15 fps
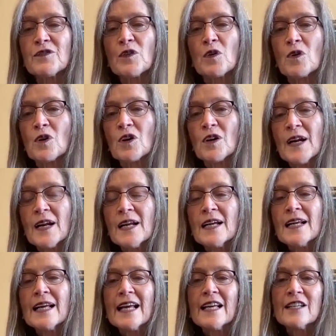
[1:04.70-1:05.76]
for
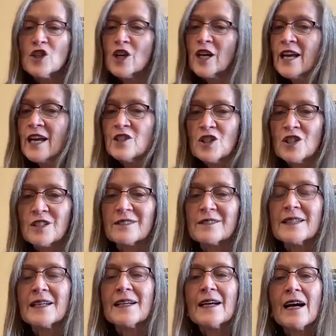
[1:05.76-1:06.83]

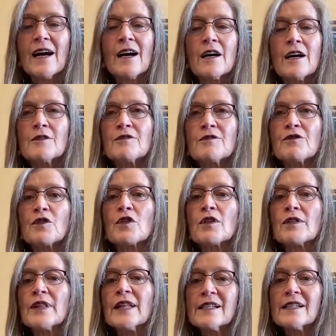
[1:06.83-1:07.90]
education, for the
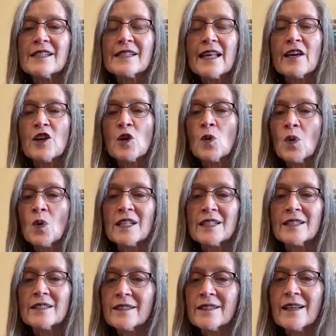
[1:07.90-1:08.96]
things that you
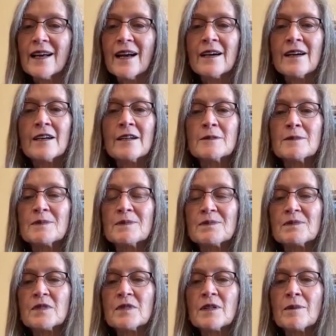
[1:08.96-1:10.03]
wanted
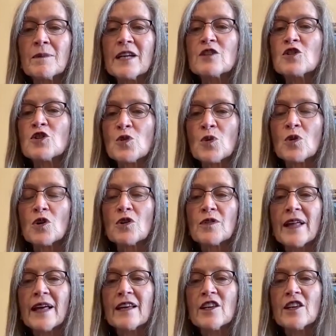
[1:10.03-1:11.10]
to make sure
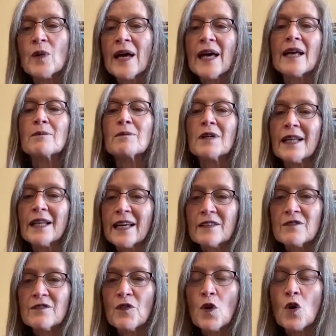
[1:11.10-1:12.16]
that you had a
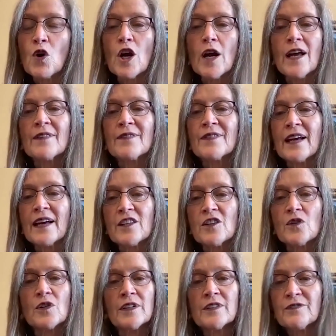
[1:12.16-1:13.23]
plan for and that
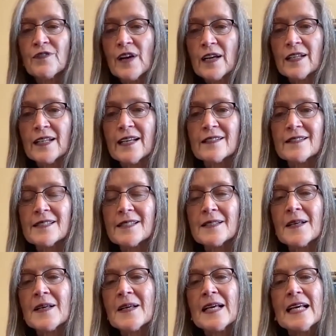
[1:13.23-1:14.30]
you could finance.
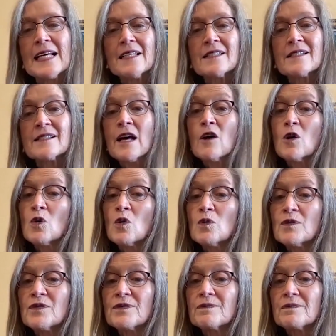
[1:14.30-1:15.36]

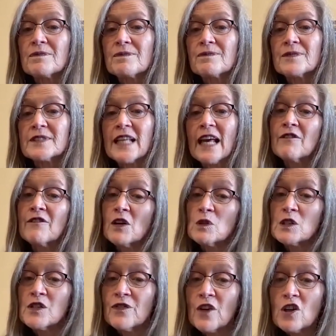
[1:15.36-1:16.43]
So saving
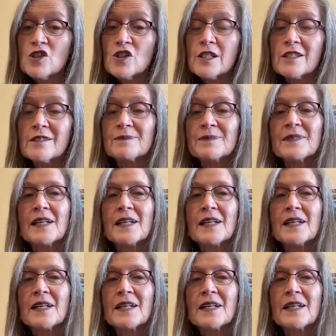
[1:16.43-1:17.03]
was first,